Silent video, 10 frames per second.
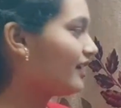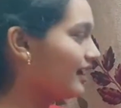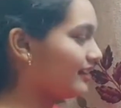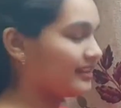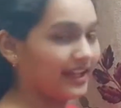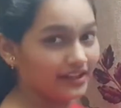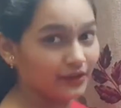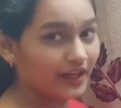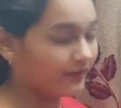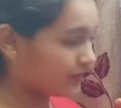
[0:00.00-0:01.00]
Then you have
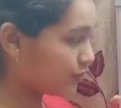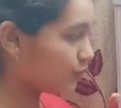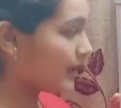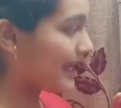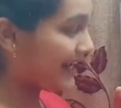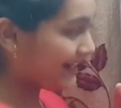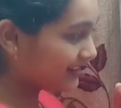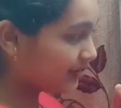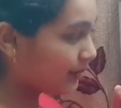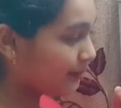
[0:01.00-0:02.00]
to do 8
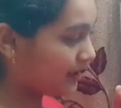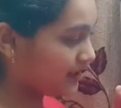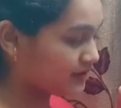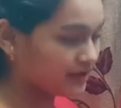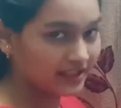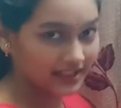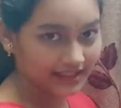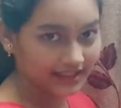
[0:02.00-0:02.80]
plus 3.